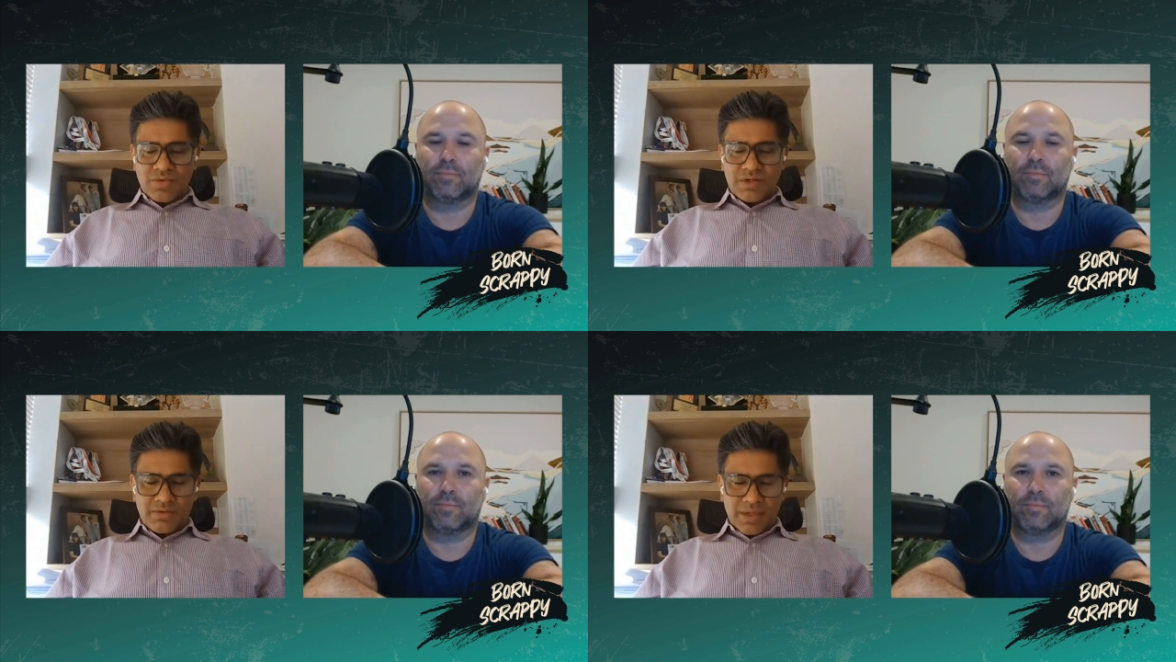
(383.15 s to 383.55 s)

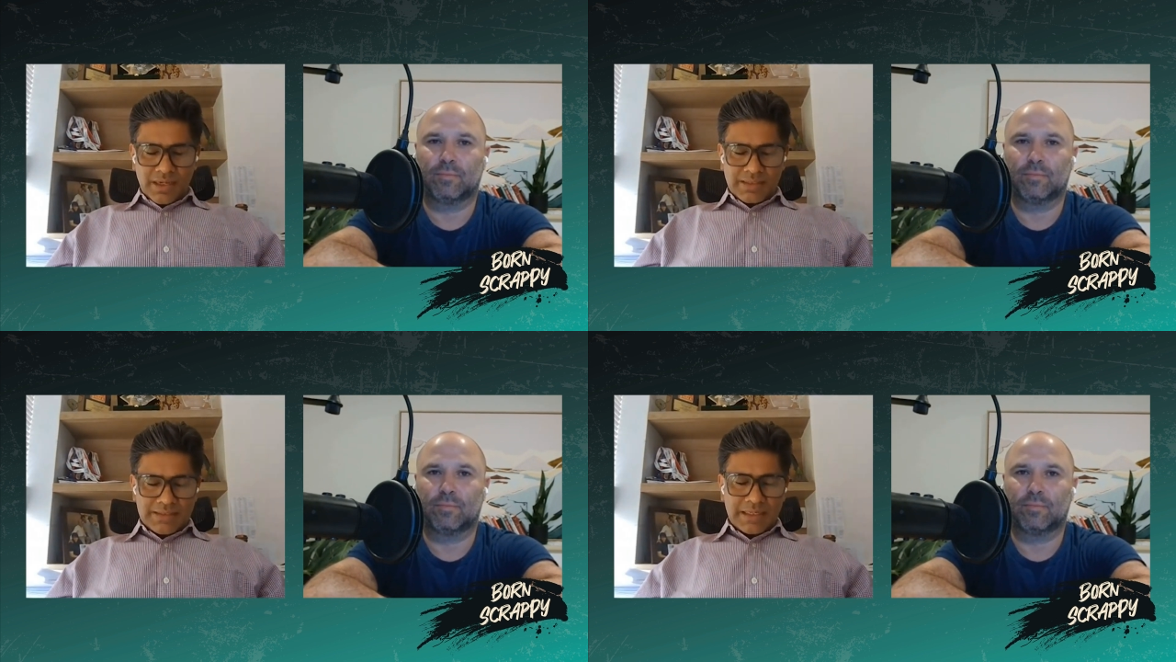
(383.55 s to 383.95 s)
Speaker 1: who were
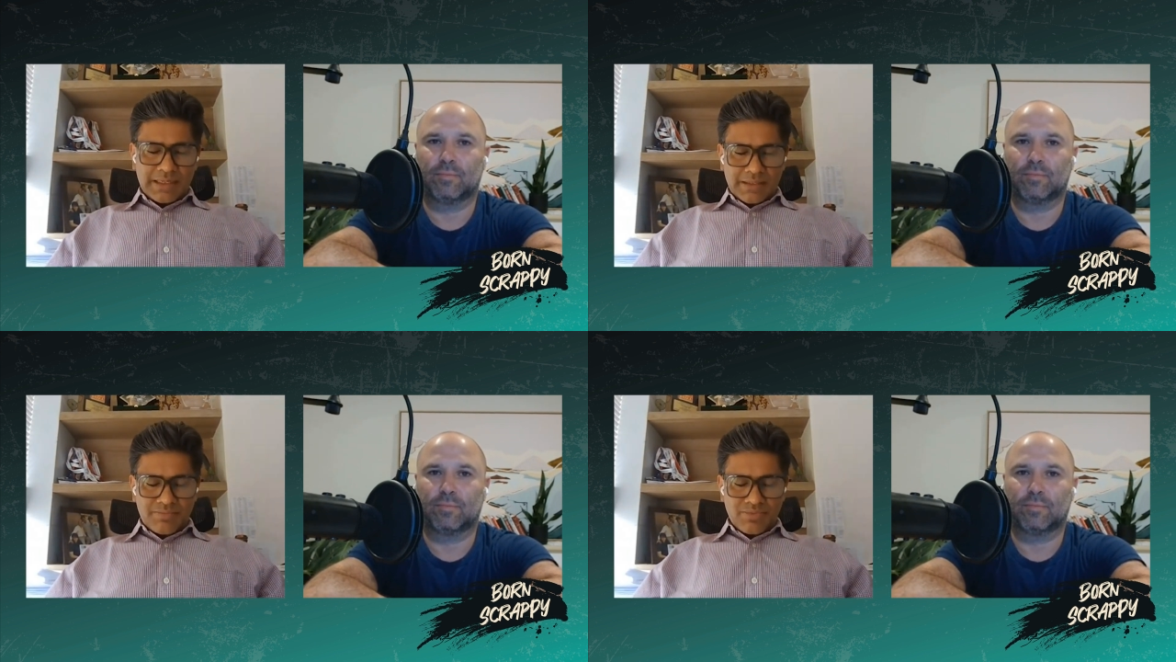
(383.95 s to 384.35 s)
looking at
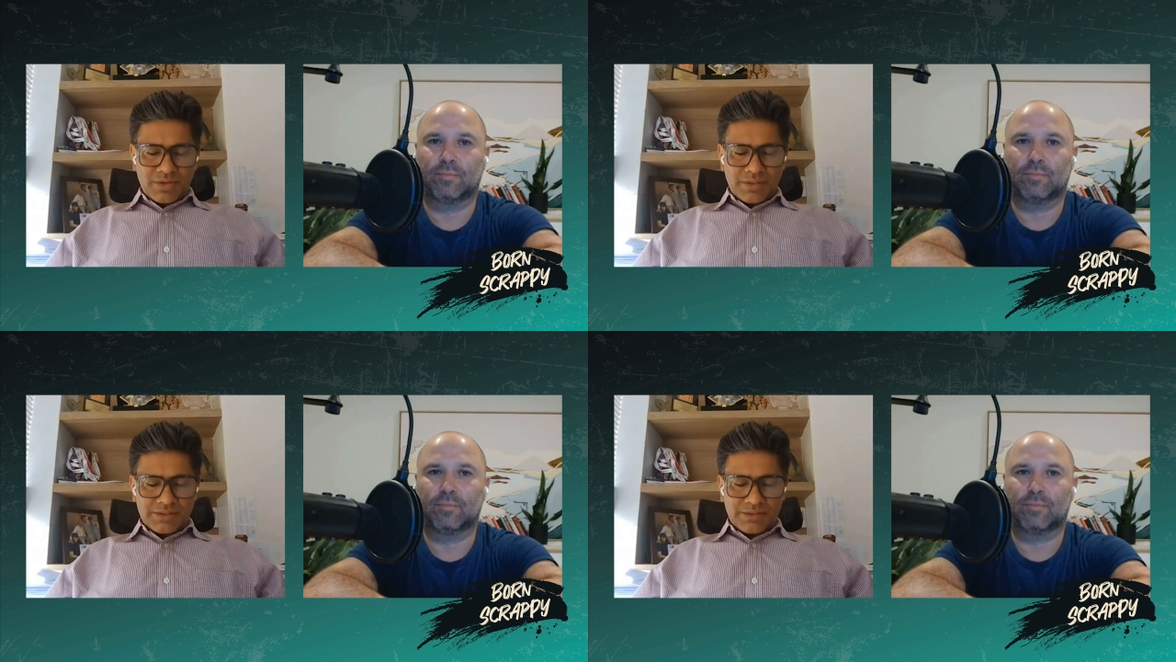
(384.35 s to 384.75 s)
selling their
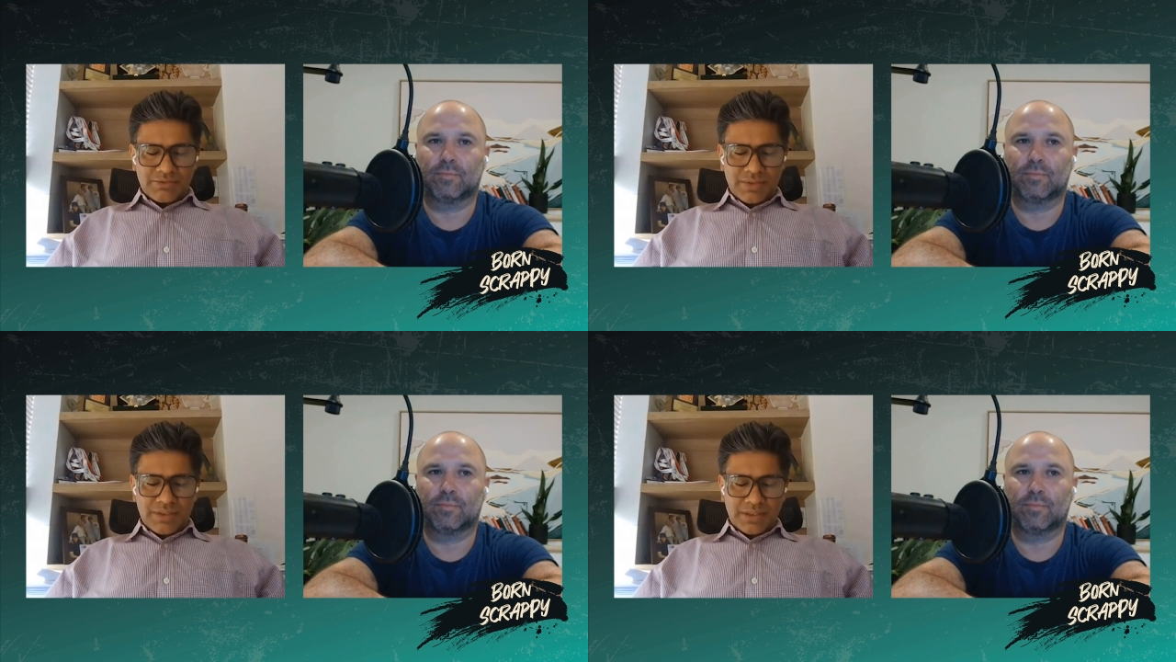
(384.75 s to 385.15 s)
products
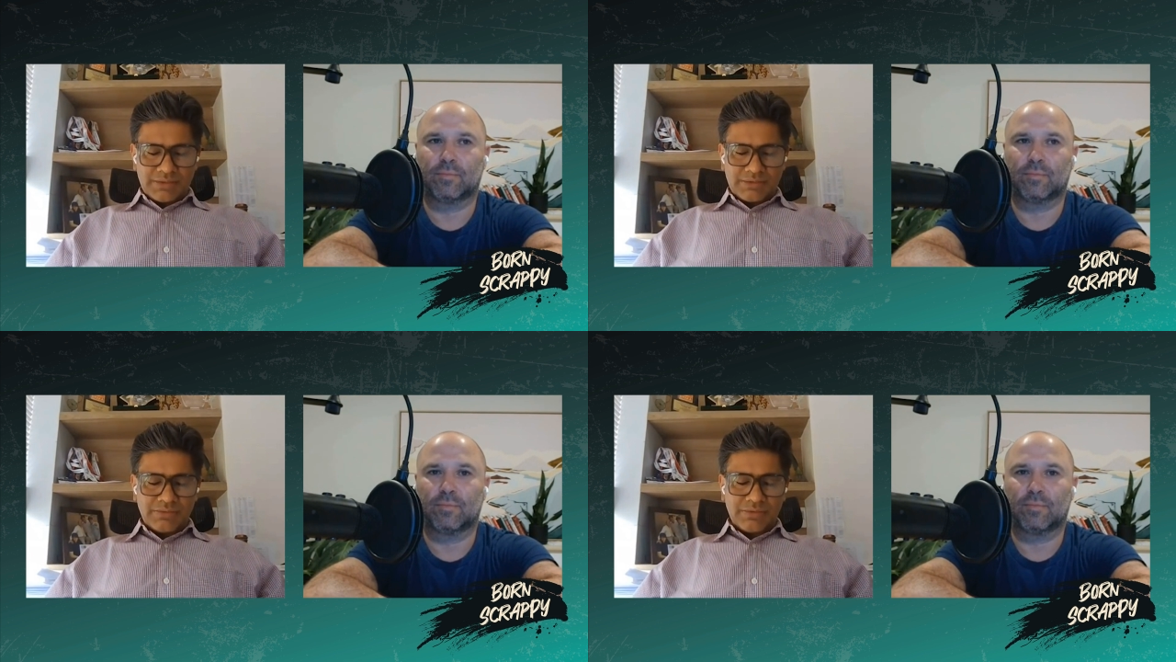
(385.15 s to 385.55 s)
into
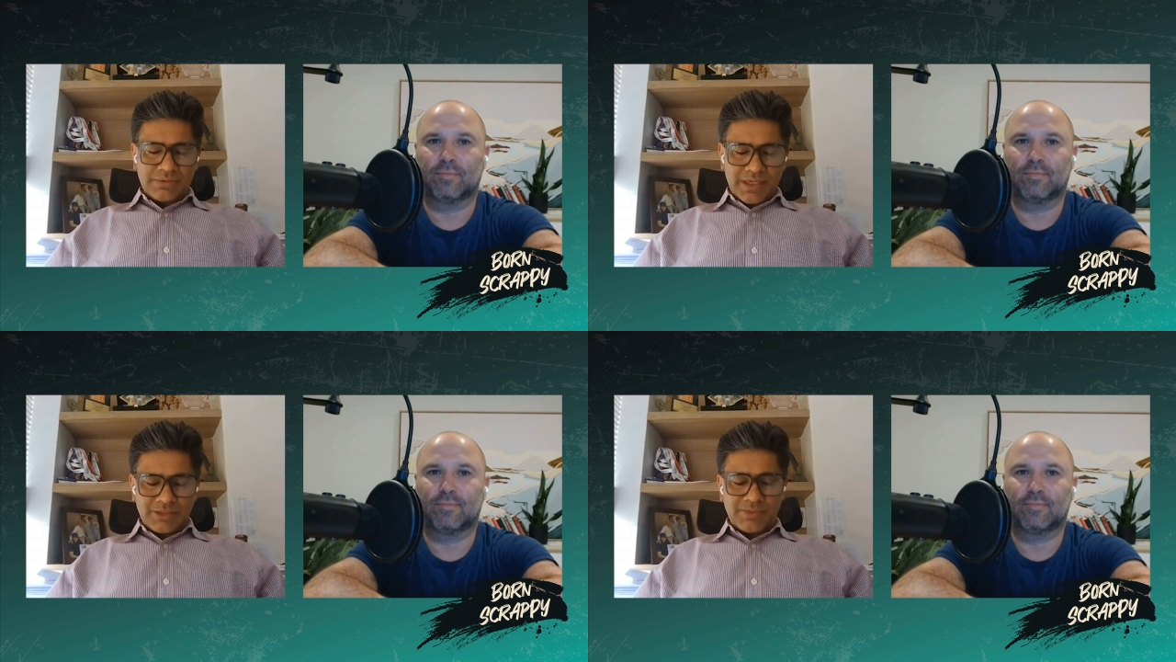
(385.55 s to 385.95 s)
India.
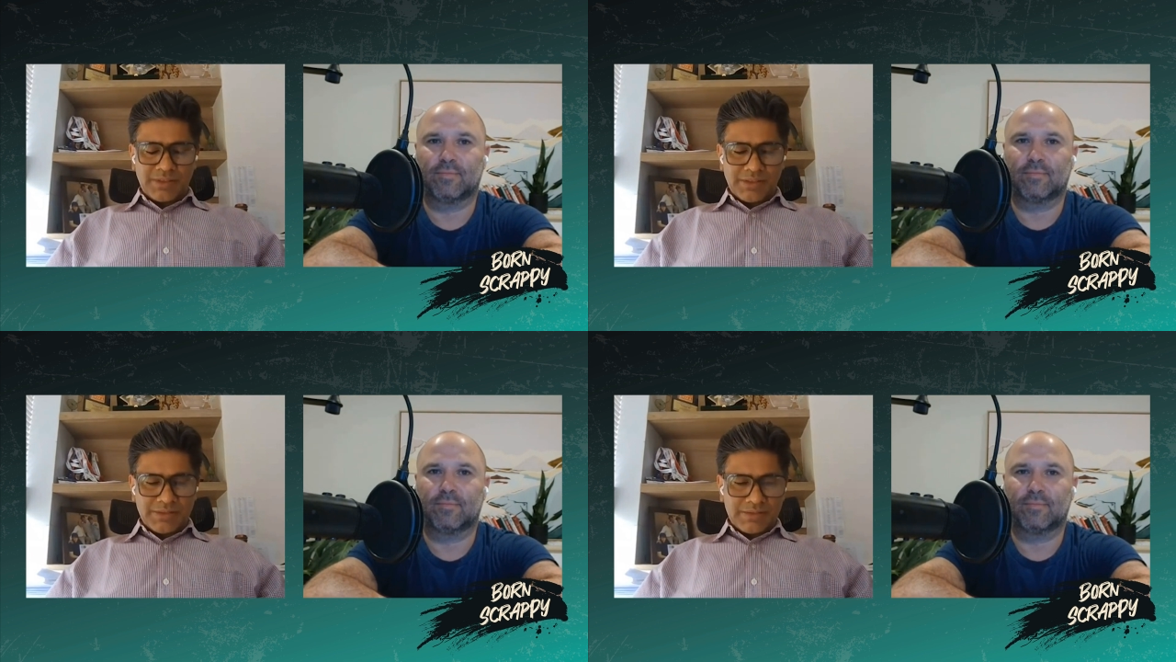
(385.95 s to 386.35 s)
So the
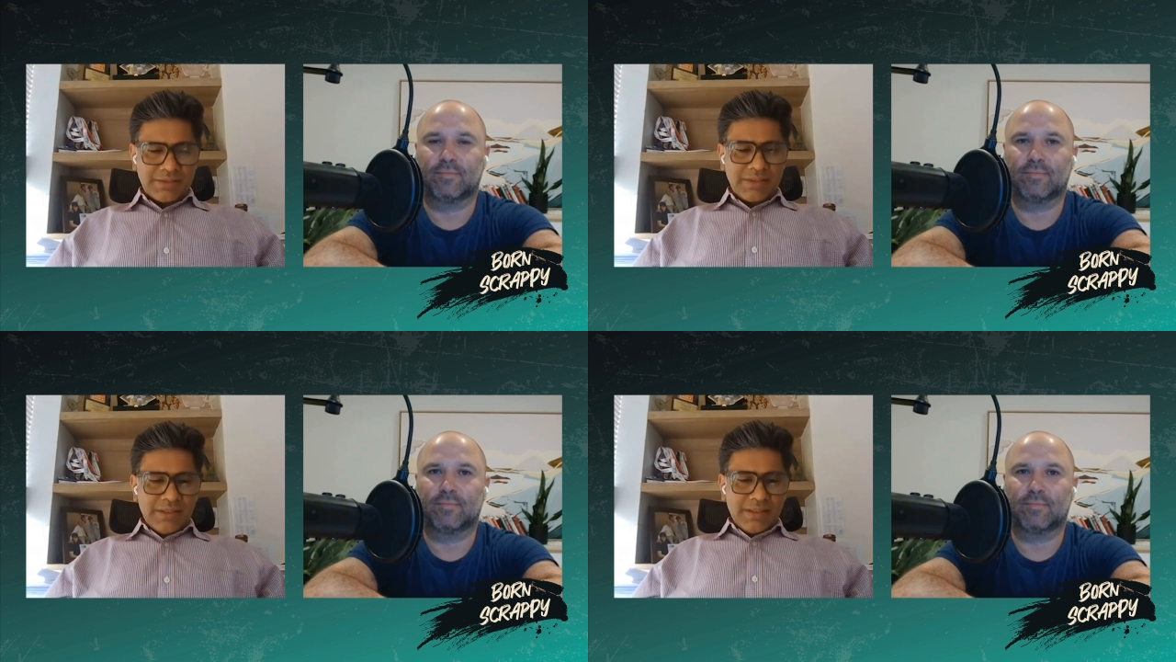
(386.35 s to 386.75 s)

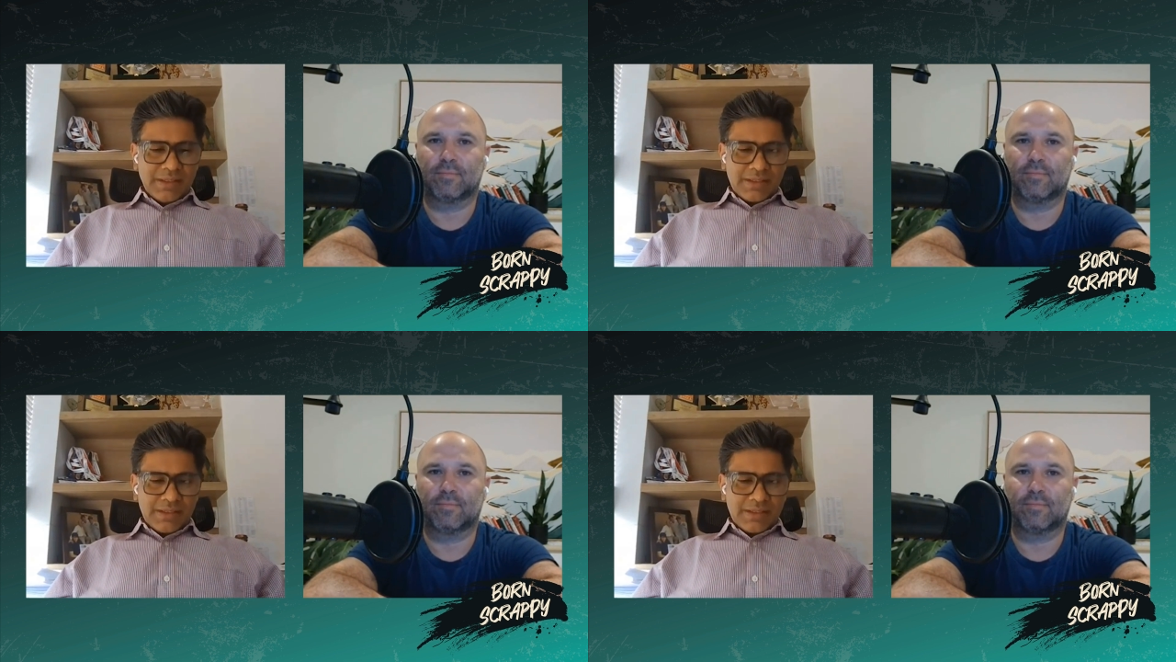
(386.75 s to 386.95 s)
expertise